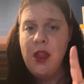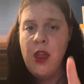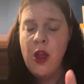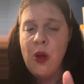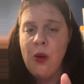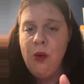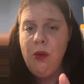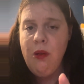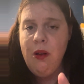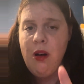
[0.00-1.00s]
you
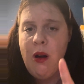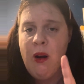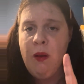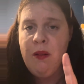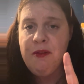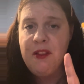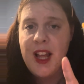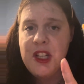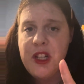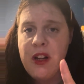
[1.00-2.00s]
are a
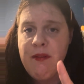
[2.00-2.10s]
reflection